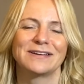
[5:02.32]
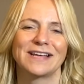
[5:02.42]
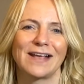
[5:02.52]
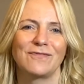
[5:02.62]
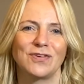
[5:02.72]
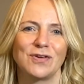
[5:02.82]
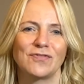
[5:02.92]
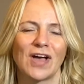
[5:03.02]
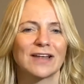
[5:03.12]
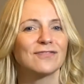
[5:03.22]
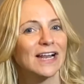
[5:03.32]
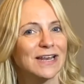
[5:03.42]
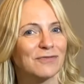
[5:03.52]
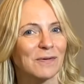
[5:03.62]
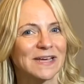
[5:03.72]
if you've had value
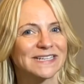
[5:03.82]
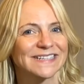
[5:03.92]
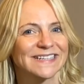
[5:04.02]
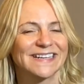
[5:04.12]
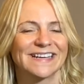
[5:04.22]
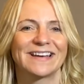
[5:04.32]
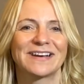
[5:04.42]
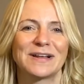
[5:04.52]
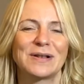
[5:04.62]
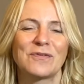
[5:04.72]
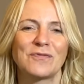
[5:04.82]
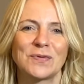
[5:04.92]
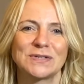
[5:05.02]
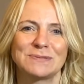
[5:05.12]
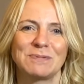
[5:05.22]
from it, and I look forward to
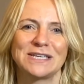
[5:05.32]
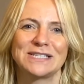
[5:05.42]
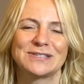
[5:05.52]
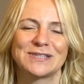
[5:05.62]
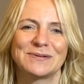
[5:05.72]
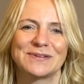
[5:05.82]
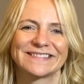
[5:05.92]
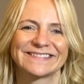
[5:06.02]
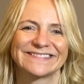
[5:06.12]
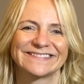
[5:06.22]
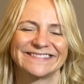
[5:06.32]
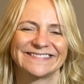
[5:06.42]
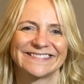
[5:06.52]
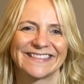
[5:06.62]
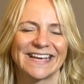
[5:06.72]
speaking to you soon.
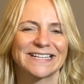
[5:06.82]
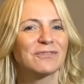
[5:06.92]
Thanks for